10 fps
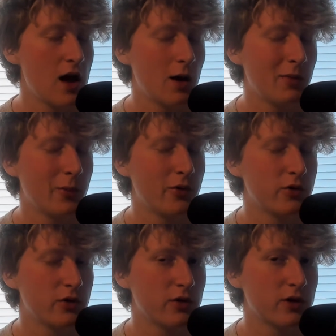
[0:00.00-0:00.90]
People who
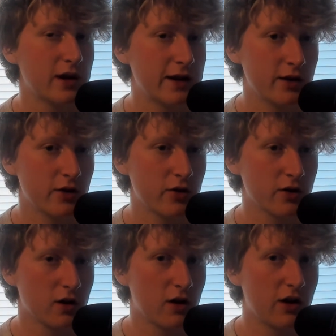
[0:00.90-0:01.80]
do keto or
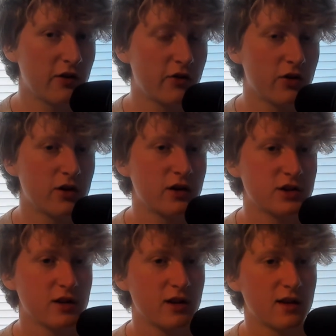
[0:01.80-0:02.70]
carnivore and
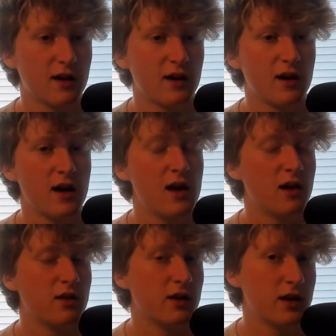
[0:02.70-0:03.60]
shit like that,
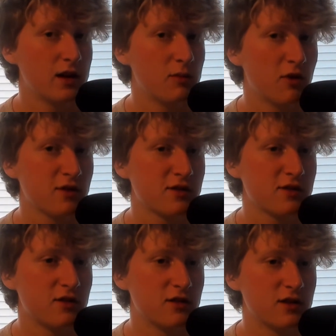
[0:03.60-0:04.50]
they need more
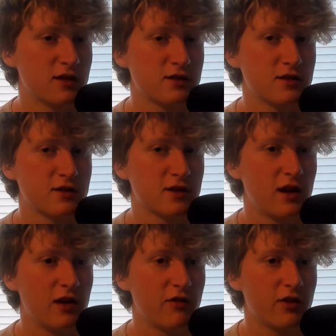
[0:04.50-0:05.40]
salt. It's just a
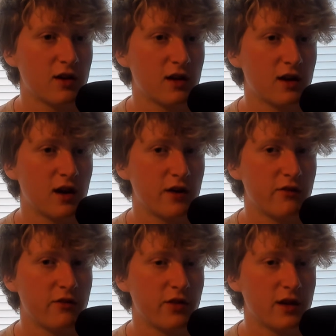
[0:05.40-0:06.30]
different kind
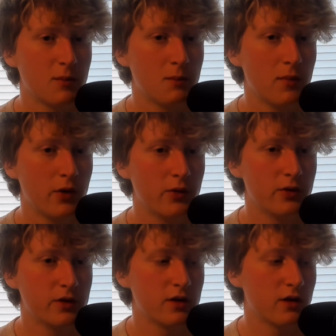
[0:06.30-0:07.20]
of like
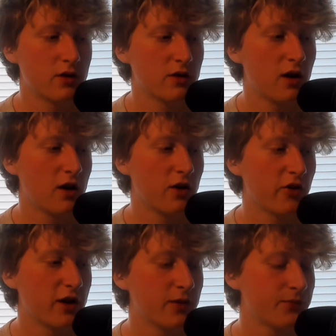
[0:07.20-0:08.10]
mode, alright?